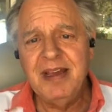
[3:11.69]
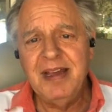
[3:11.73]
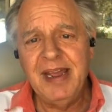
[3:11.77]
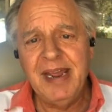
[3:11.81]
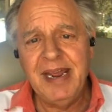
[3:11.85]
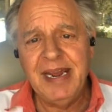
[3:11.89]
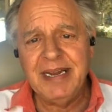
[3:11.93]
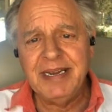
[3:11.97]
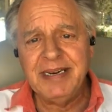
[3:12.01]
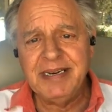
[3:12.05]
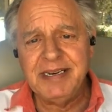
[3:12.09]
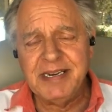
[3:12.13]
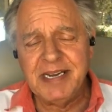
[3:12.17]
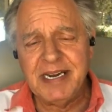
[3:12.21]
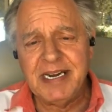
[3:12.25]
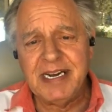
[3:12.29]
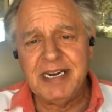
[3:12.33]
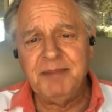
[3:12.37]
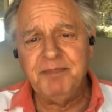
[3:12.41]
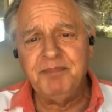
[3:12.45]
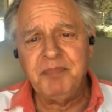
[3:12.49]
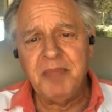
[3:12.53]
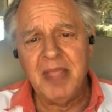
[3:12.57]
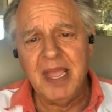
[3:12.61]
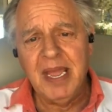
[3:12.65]
And
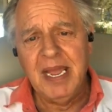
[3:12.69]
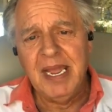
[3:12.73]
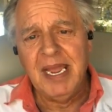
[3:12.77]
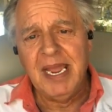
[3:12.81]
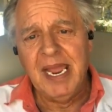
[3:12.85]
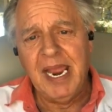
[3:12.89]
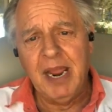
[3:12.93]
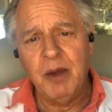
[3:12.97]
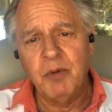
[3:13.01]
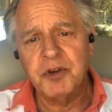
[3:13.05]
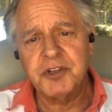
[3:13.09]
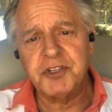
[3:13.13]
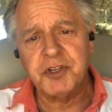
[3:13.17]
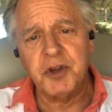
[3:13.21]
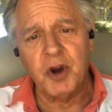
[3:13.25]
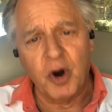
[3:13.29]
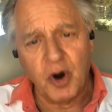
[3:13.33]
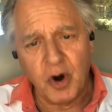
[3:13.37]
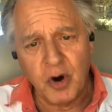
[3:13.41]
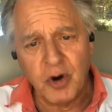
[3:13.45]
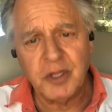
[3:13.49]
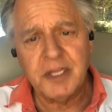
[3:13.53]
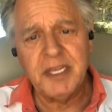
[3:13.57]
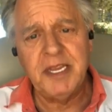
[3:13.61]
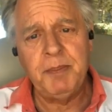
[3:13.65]
it was the
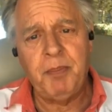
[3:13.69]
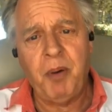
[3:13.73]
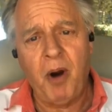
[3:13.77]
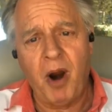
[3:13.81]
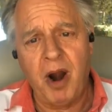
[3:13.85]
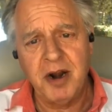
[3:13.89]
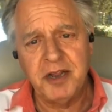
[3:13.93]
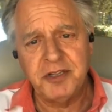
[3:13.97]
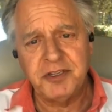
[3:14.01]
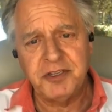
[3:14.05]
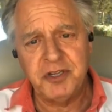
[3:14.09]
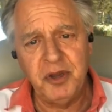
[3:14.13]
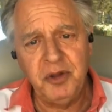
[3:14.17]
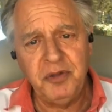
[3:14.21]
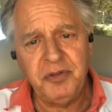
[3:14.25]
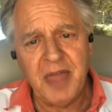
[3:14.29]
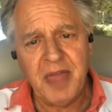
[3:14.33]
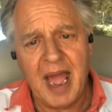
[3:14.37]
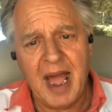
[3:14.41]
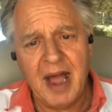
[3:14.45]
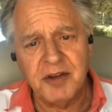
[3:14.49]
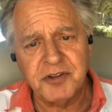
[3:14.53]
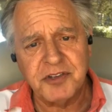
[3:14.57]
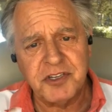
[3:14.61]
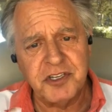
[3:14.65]
early part of
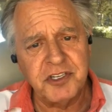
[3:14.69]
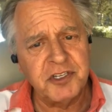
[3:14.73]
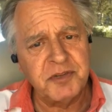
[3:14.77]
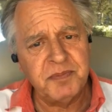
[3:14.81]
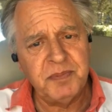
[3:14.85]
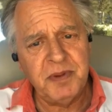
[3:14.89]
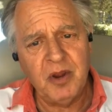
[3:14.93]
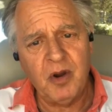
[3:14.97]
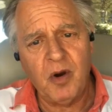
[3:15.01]
2000s